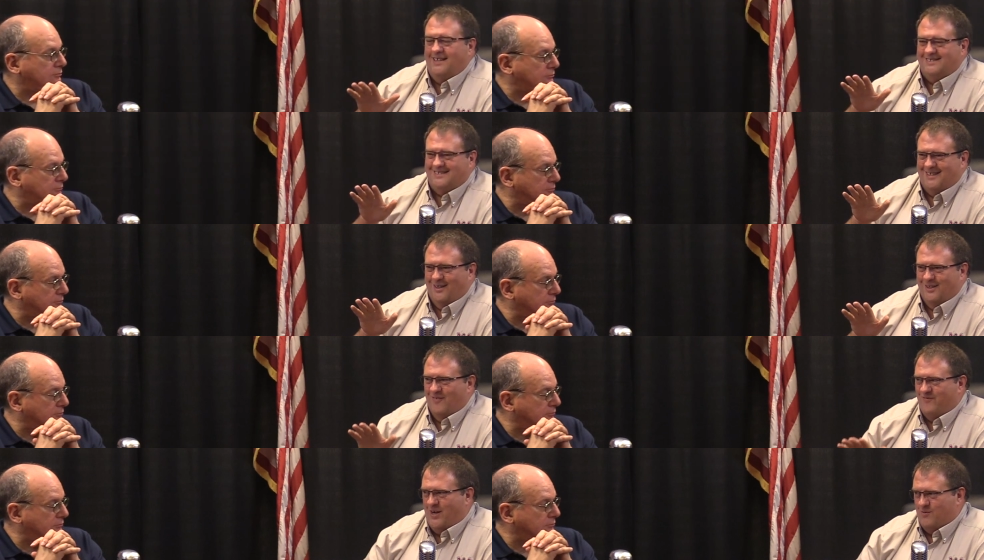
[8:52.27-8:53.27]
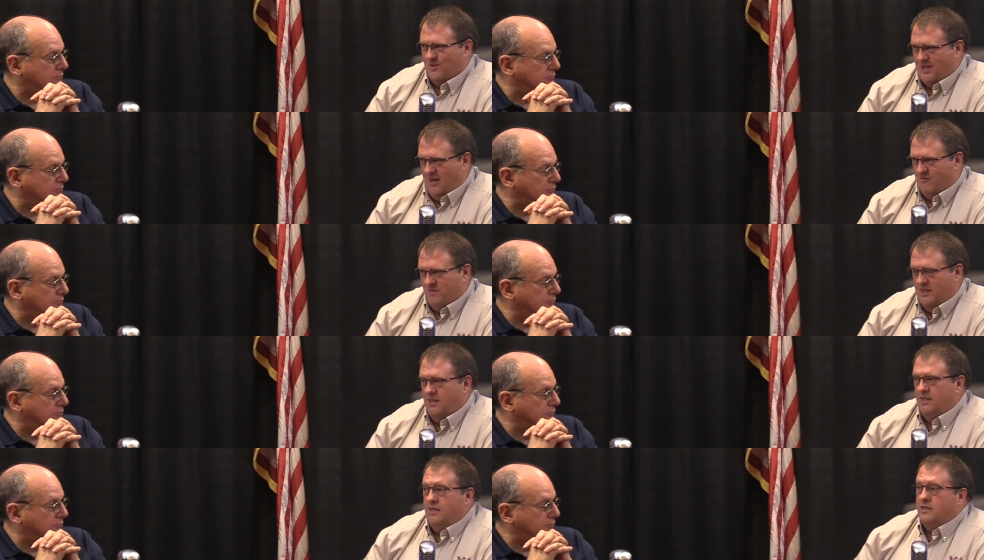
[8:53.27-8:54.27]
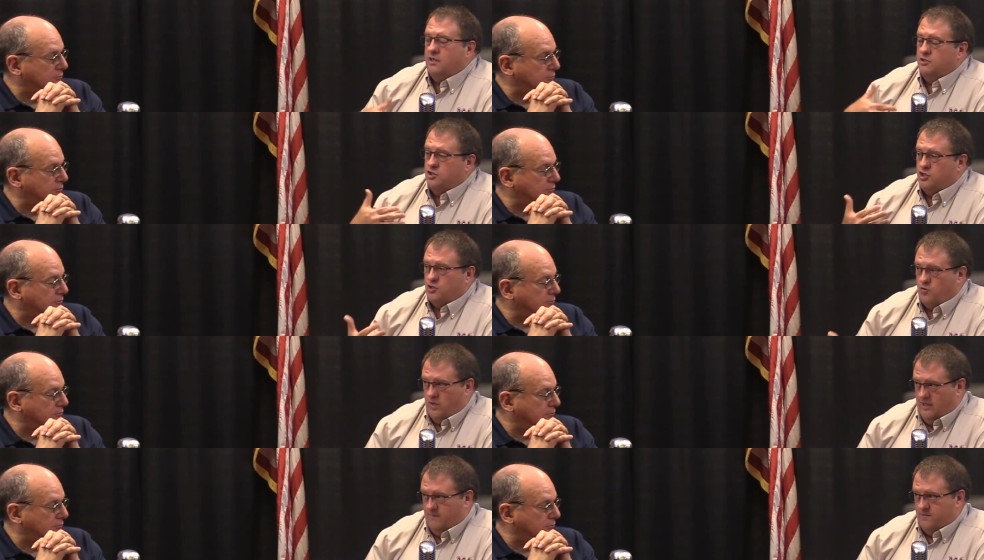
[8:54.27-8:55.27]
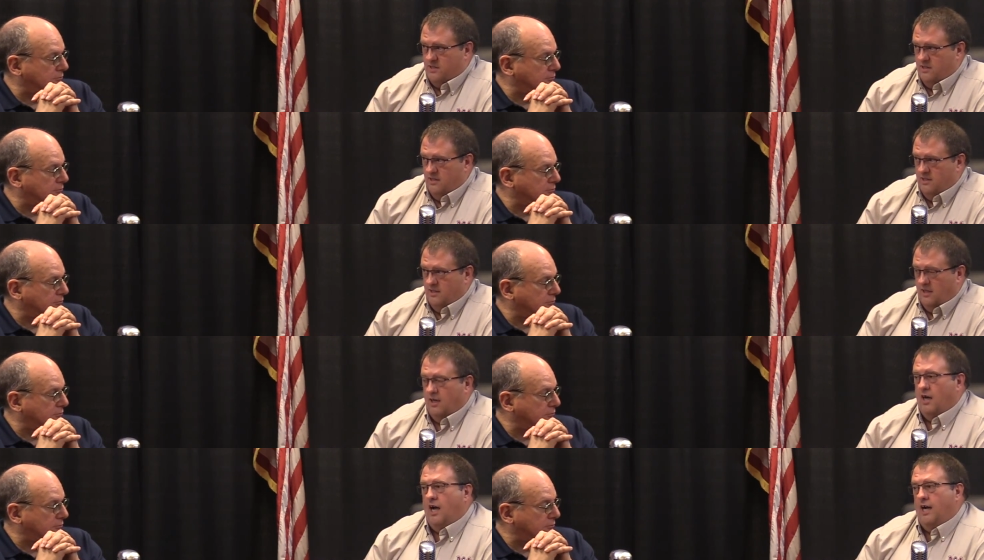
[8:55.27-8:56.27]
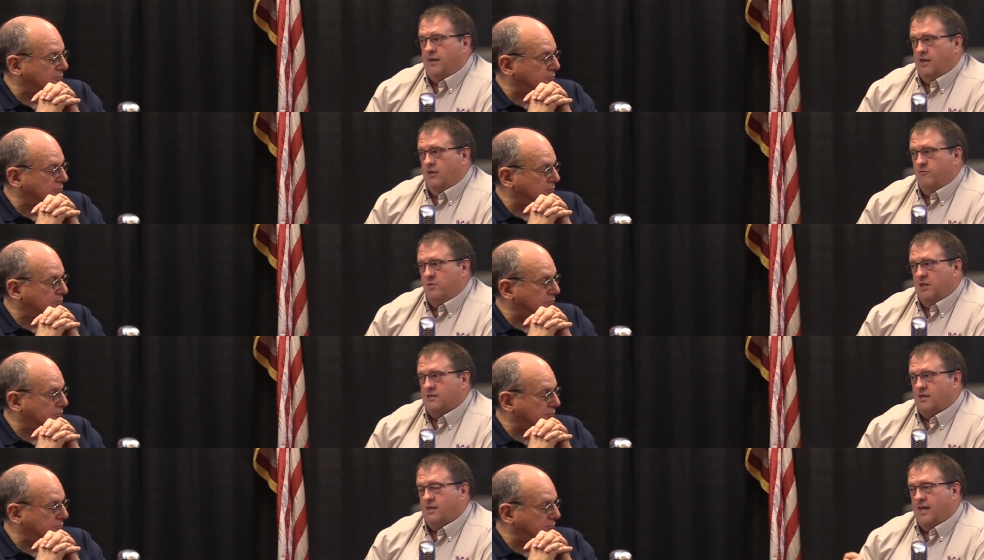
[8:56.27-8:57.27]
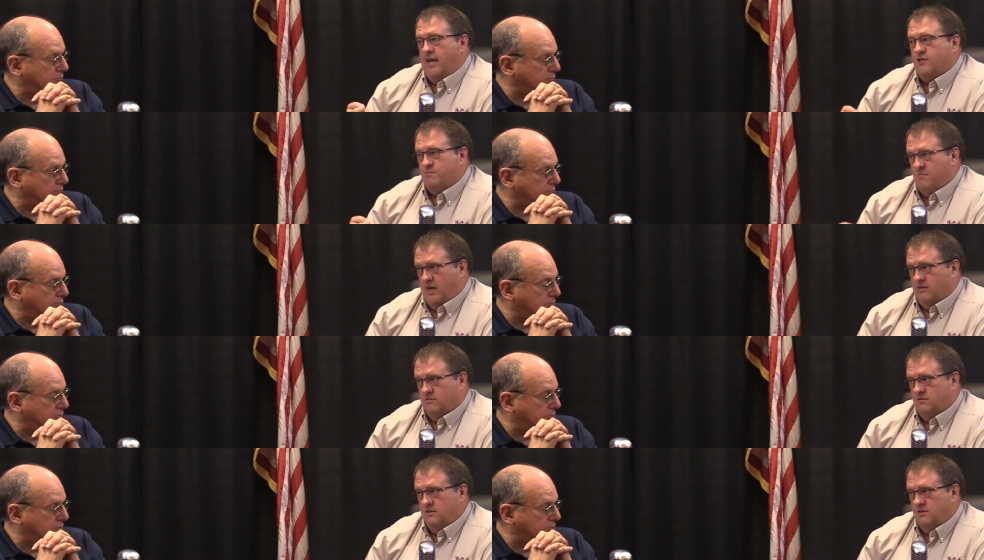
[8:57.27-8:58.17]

Speaker 1: And so the federal government conscripts a lot of military aged male,